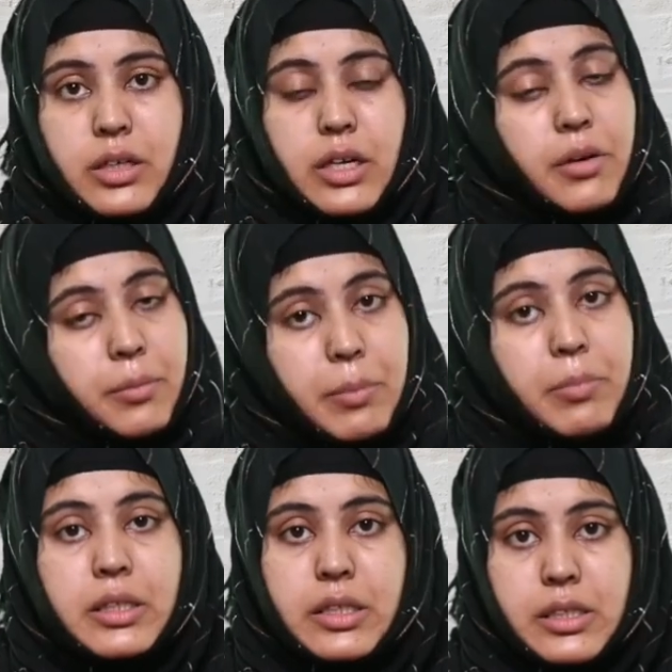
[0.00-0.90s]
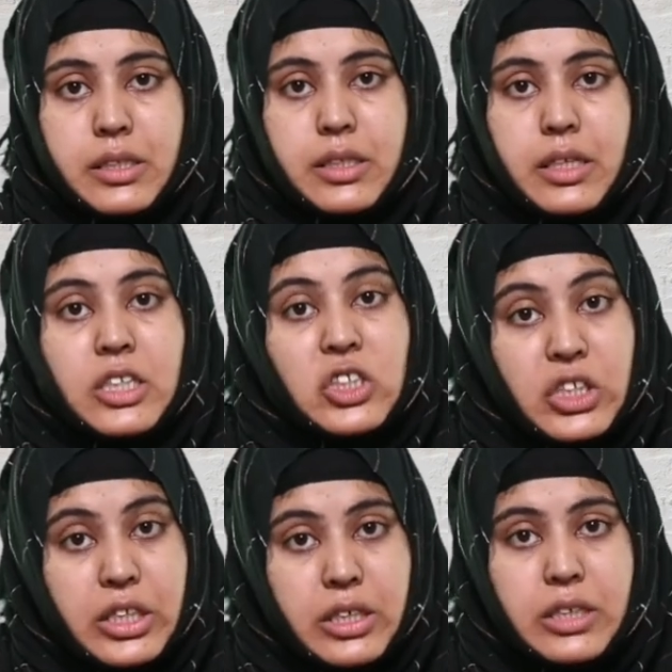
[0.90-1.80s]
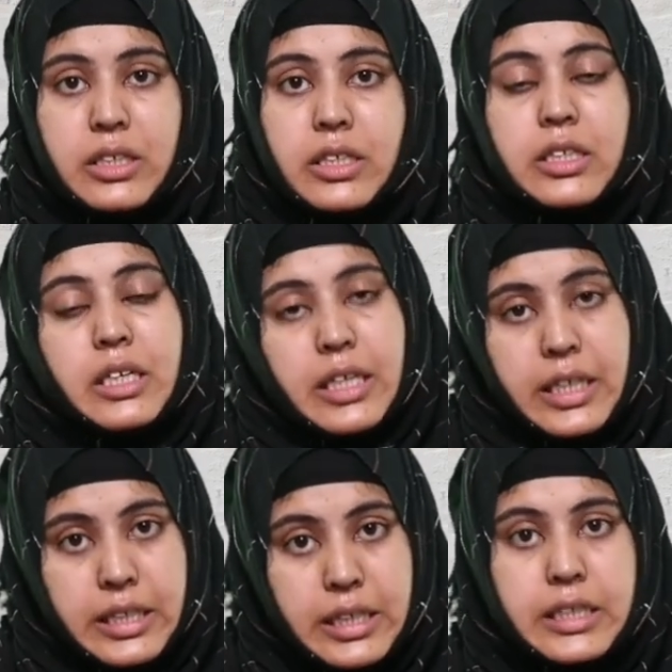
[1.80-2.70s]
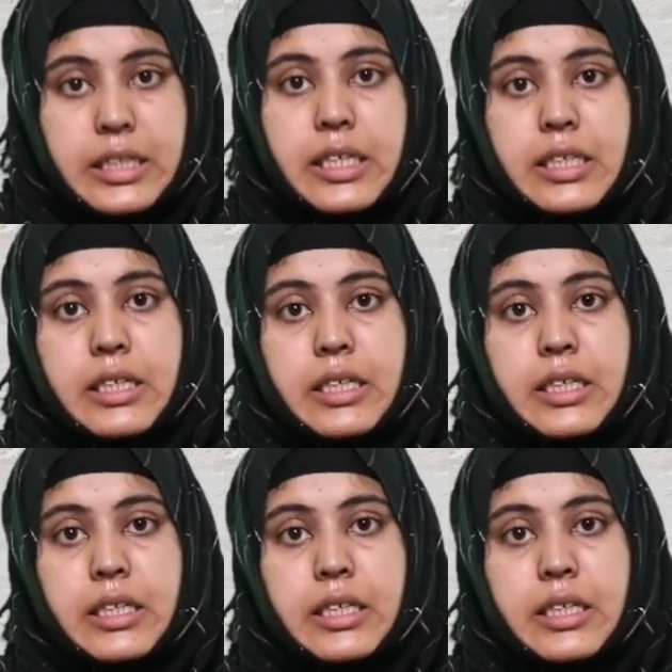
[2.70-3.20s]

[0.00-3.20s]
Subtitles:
Remember this. She does it, he does it.